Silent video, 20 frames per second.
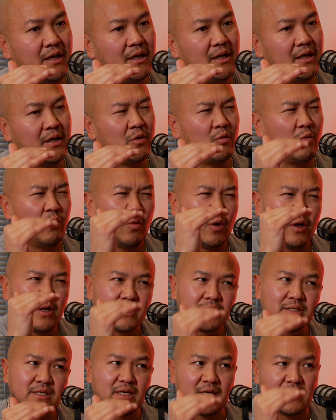
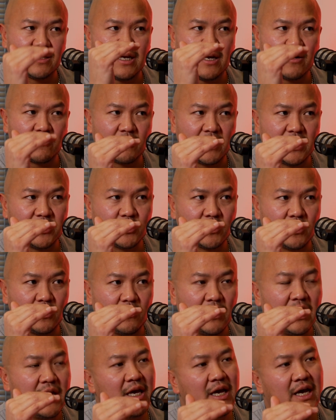equality in that ratio,
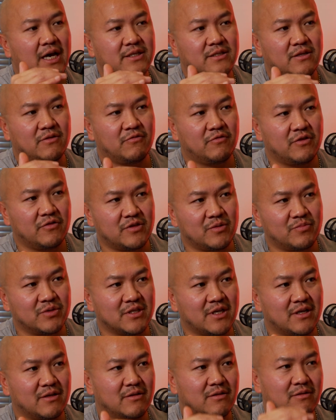as in
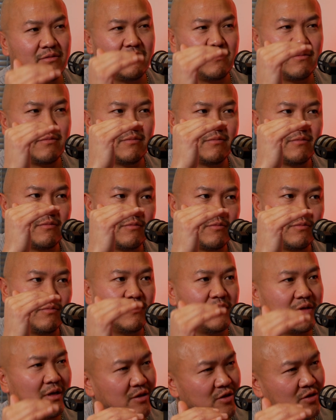50%?
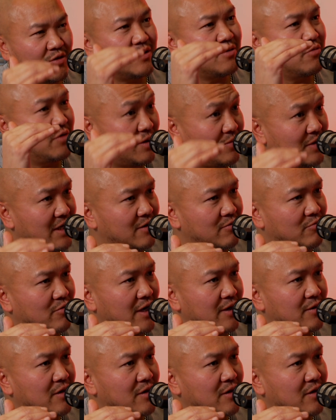Do you see what I mean, right?